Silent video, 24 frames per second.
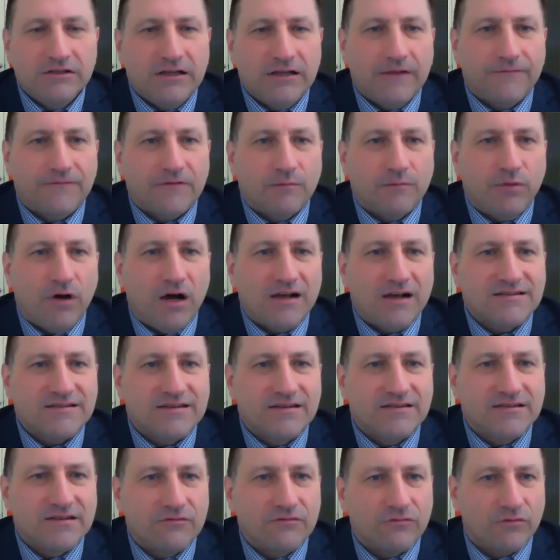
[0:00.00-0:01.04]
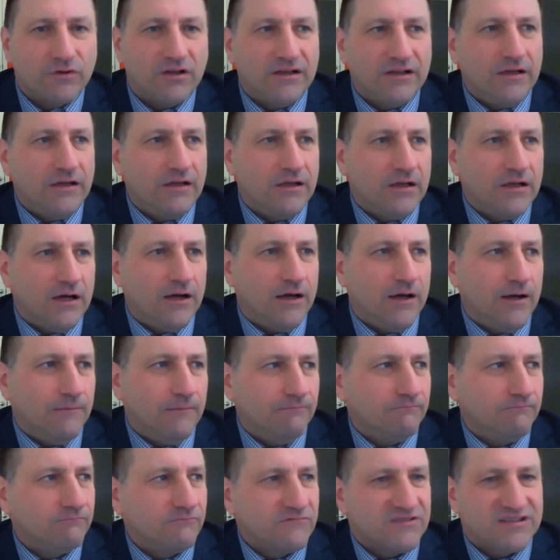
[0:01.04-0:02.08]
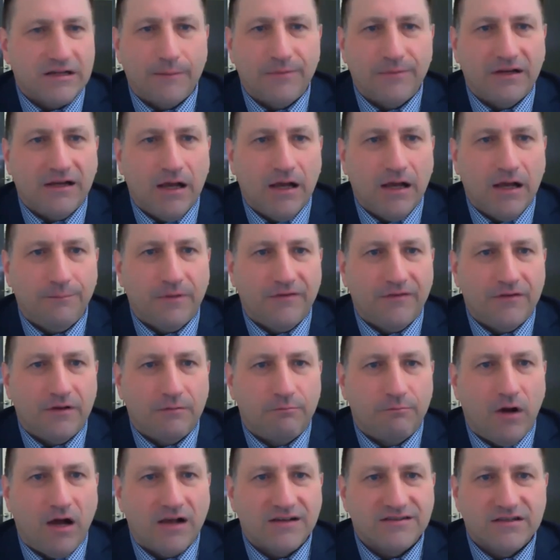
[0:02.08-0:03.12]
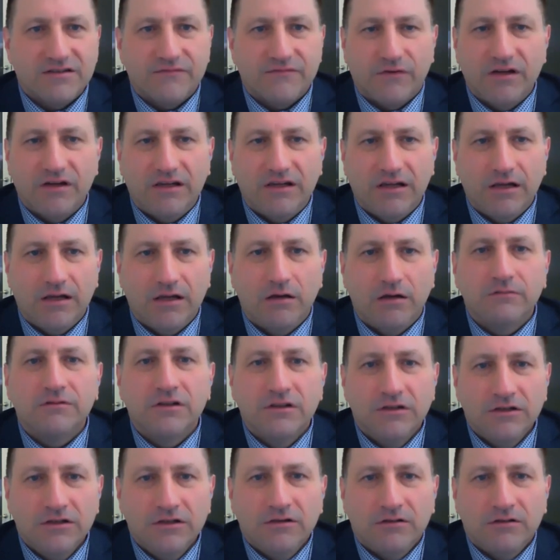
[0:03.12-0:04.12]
If the boss isn't really stepping up and the boss is freaking out,